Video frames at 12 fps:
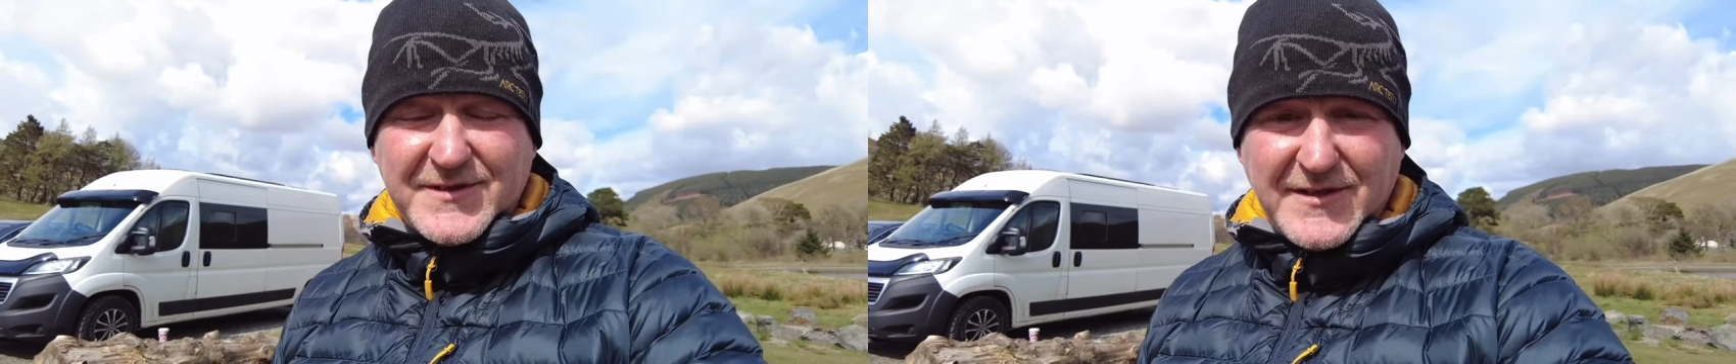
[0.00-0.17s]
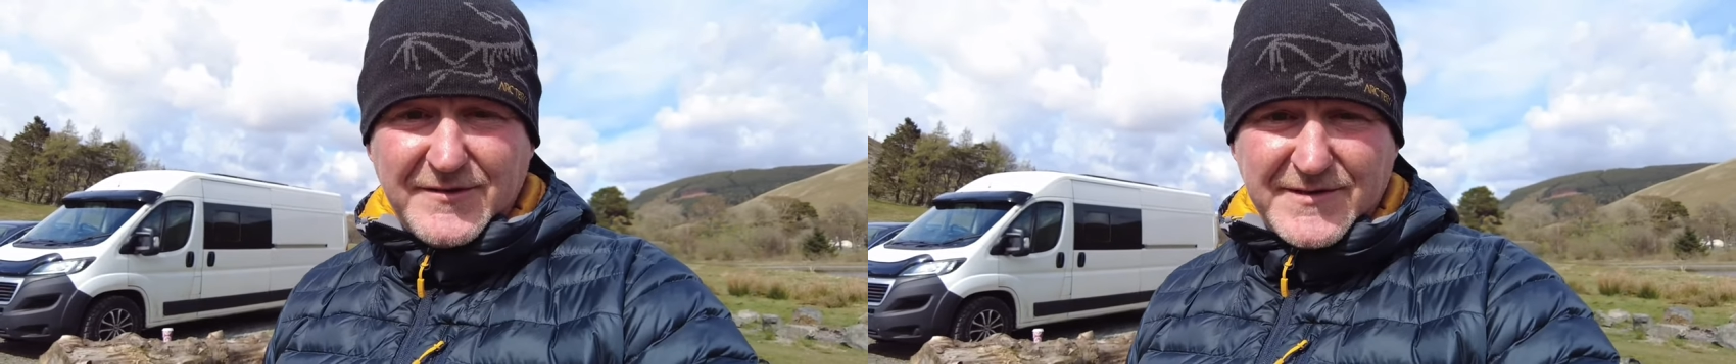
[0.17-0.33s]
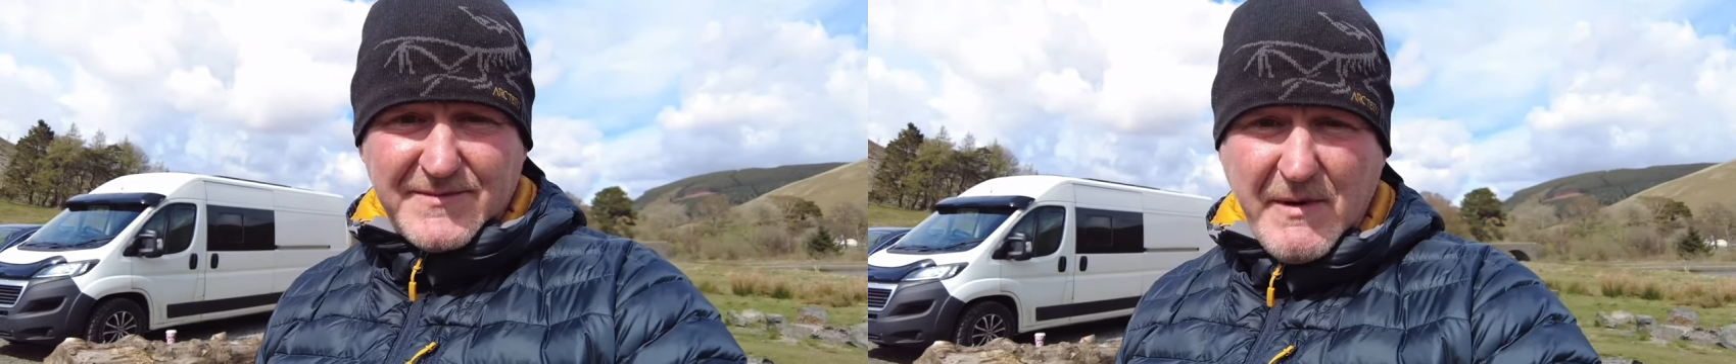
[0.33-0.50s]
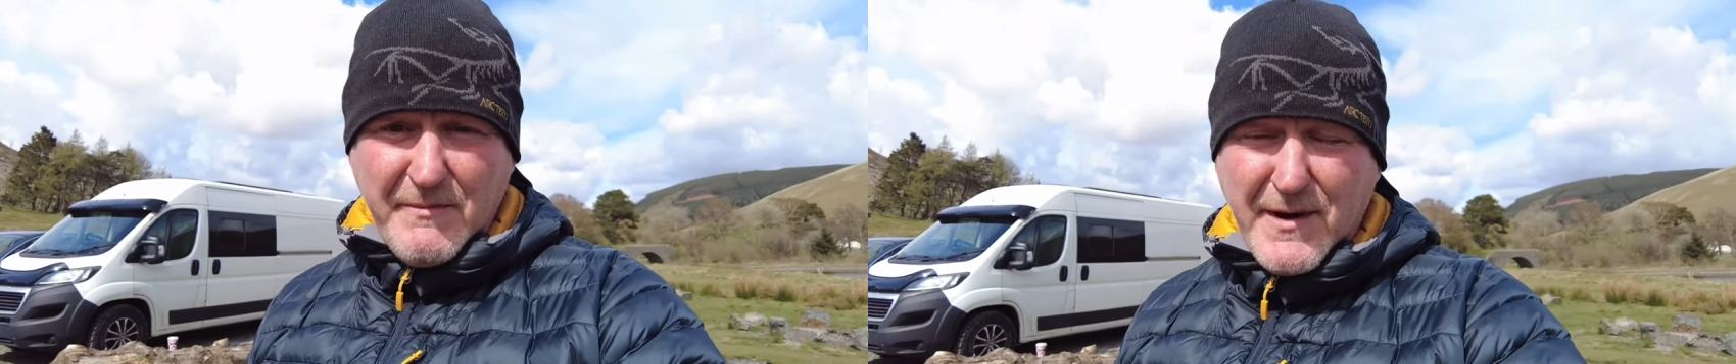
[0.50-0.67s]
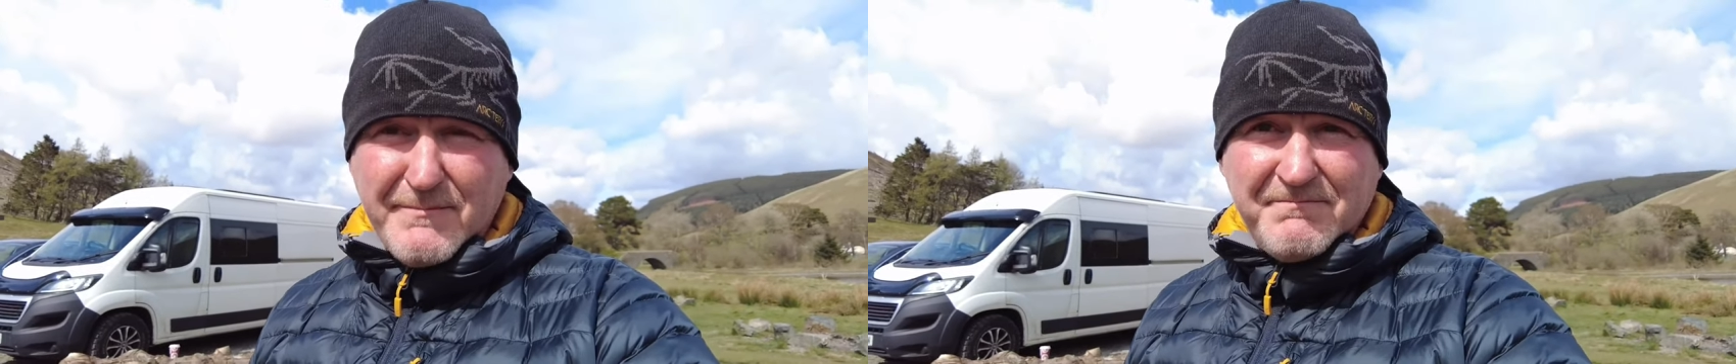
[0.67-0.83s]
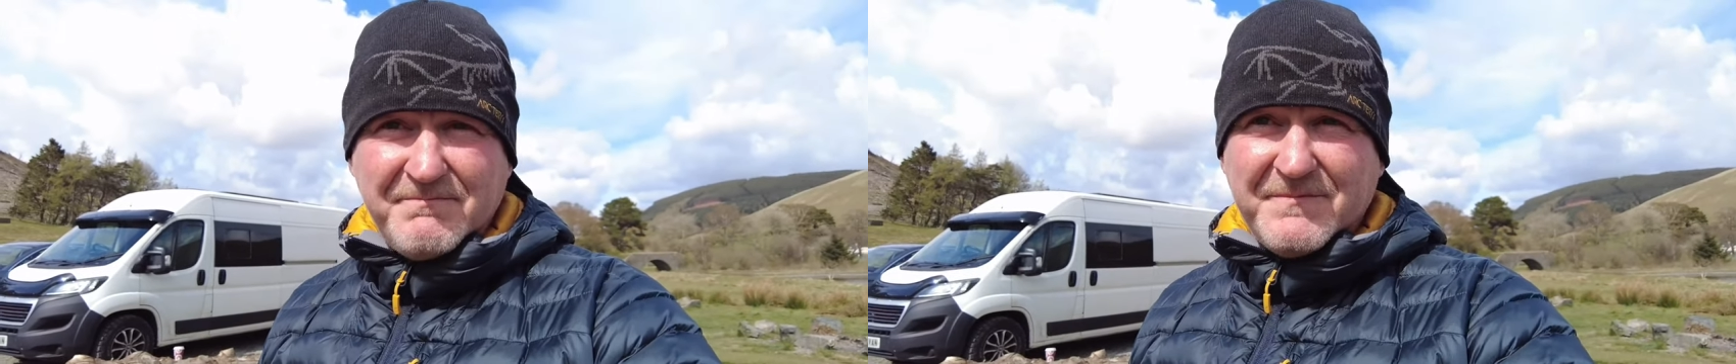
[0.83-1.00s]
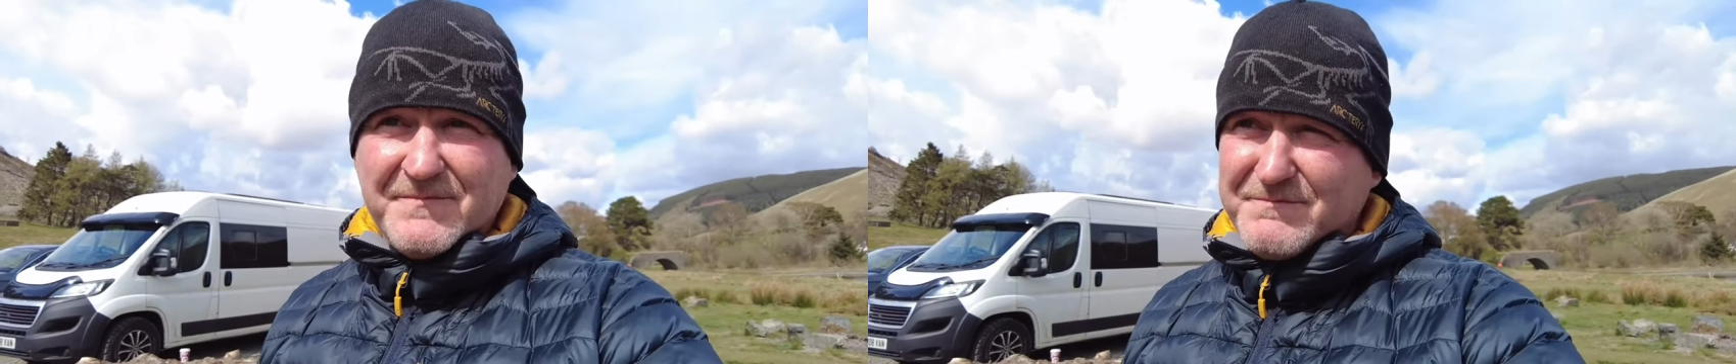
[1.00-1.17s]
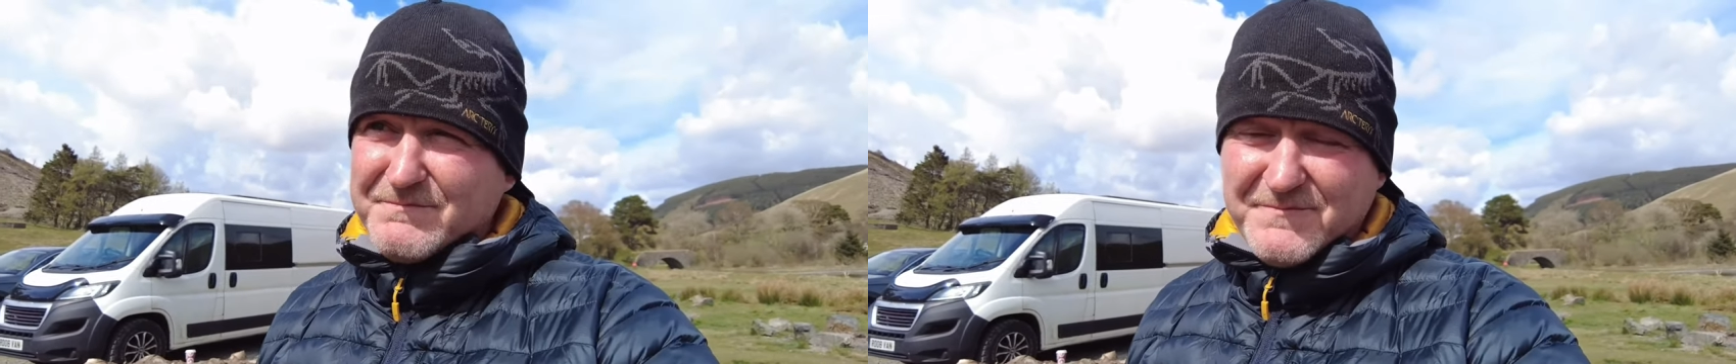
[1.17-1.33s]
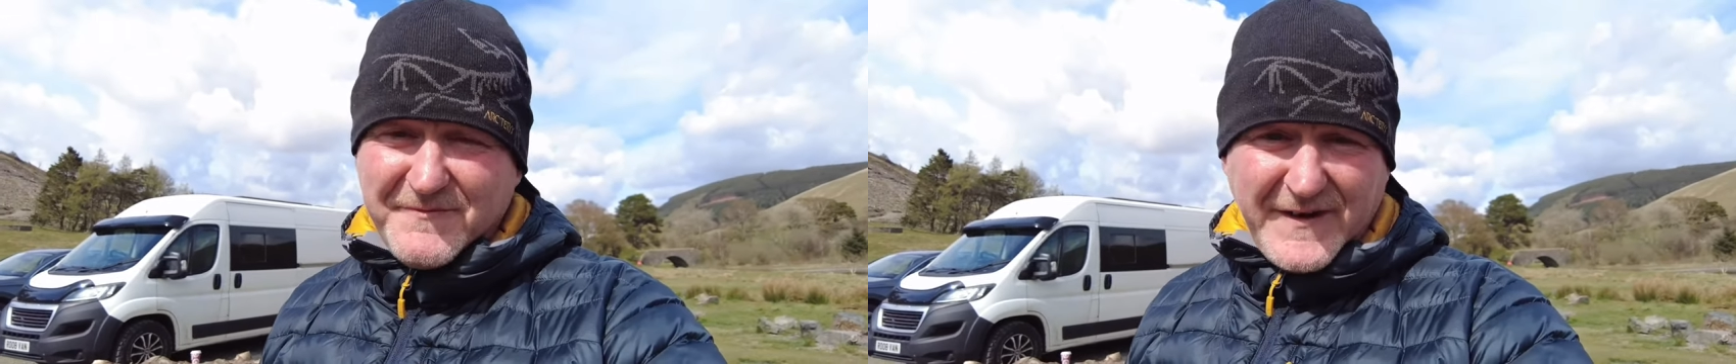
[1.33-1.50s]
So to my mum,
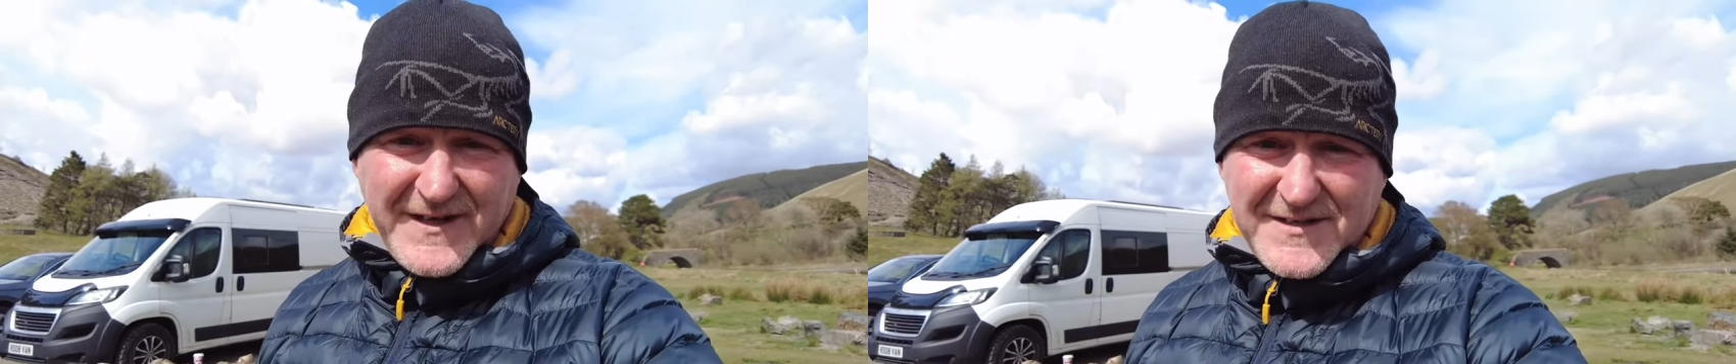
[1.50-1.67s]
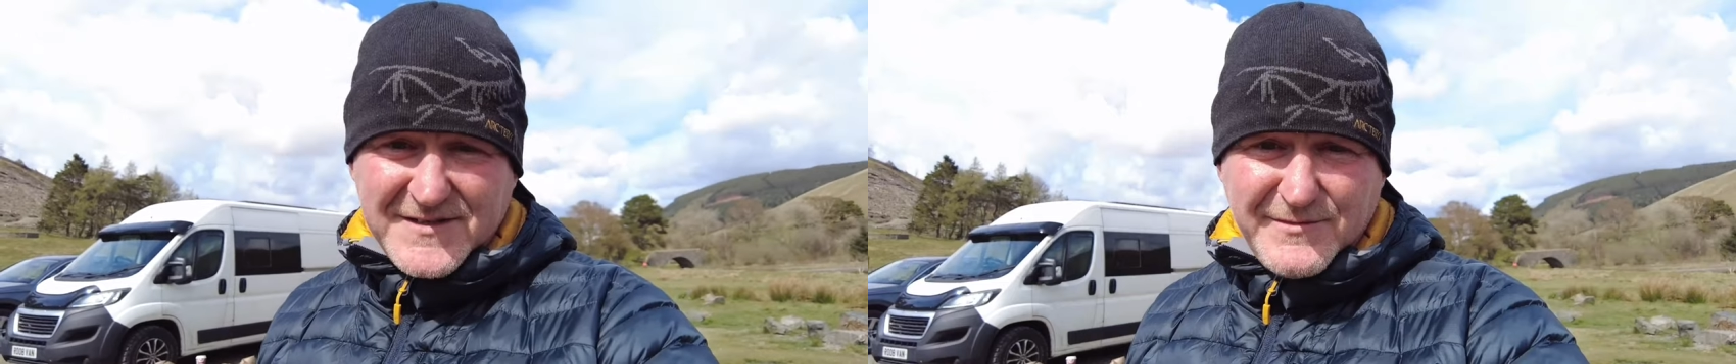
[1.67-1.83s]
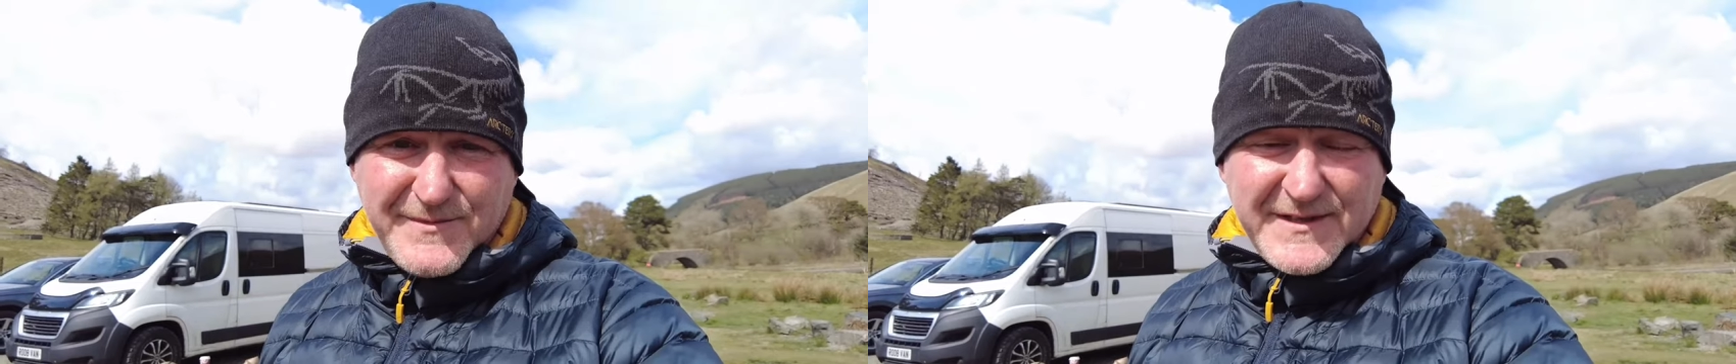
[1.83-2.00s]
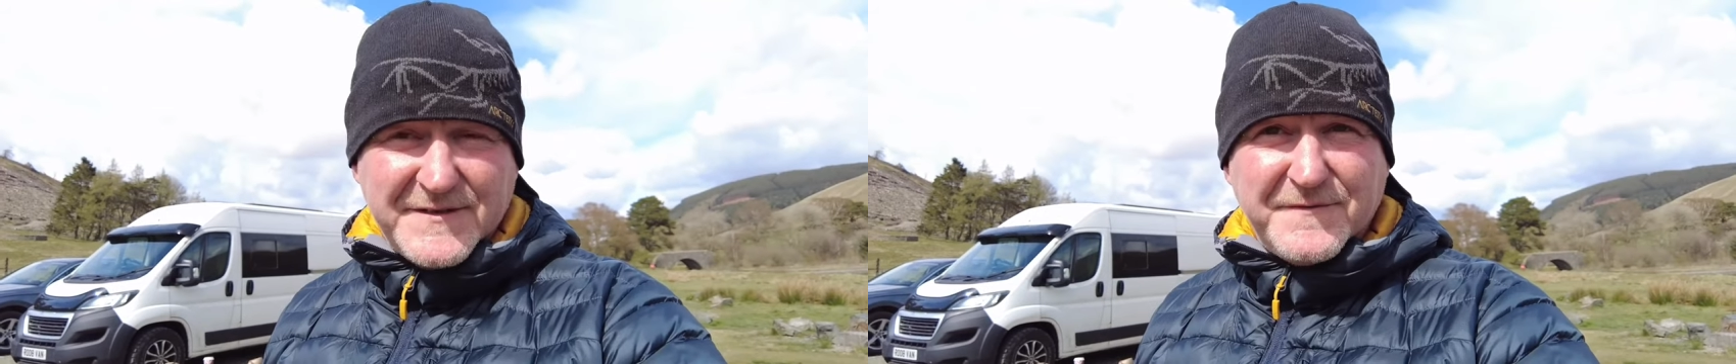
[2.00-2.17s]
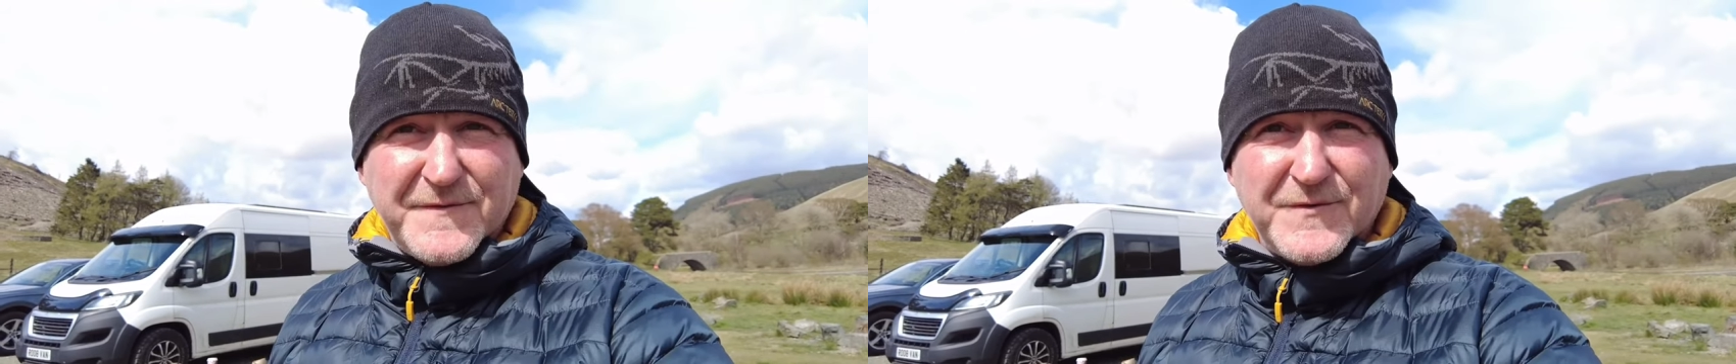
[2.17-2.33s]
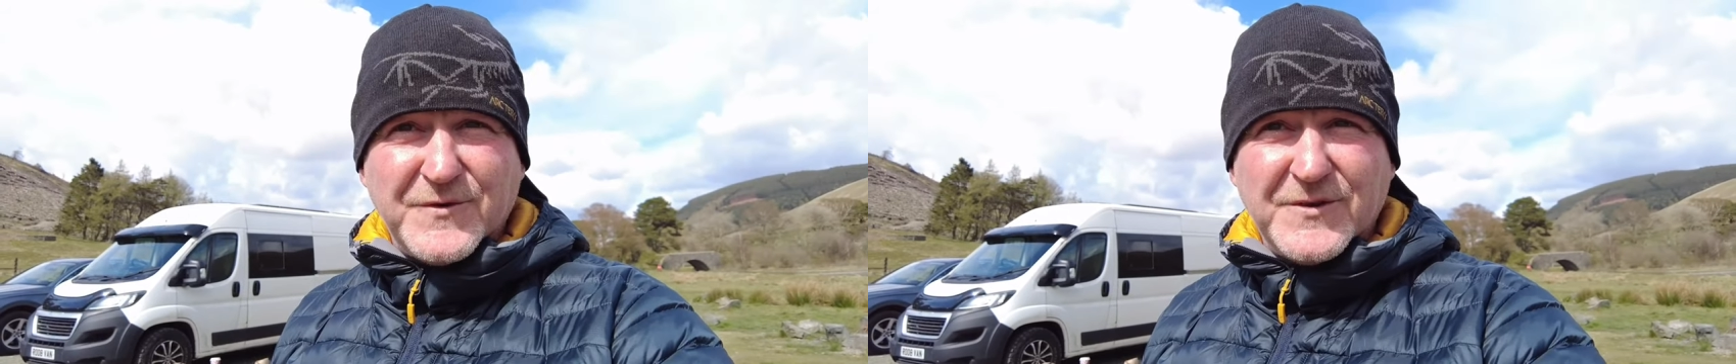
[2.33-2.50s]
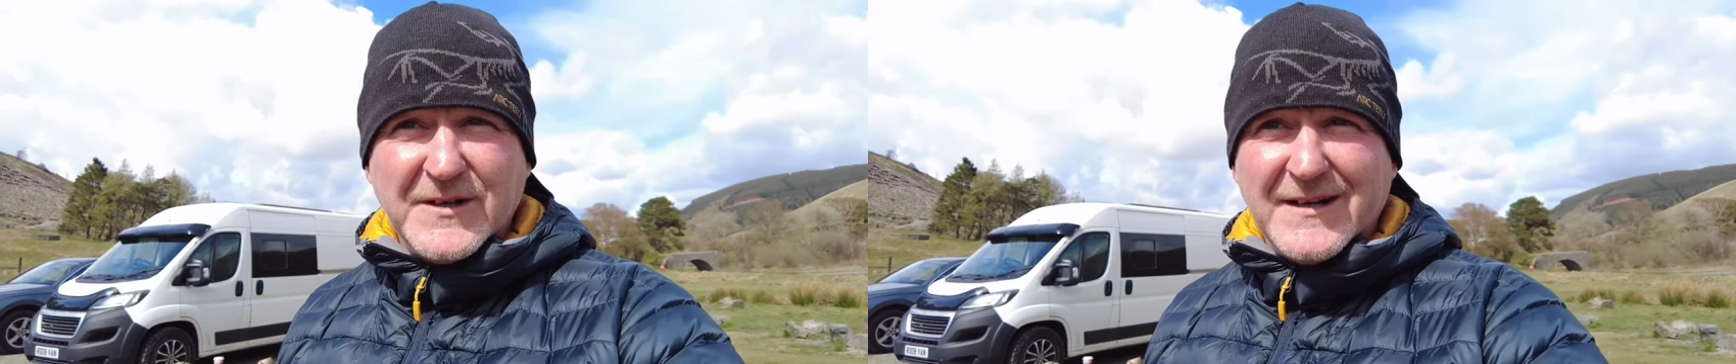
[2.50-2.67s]
thank you so much for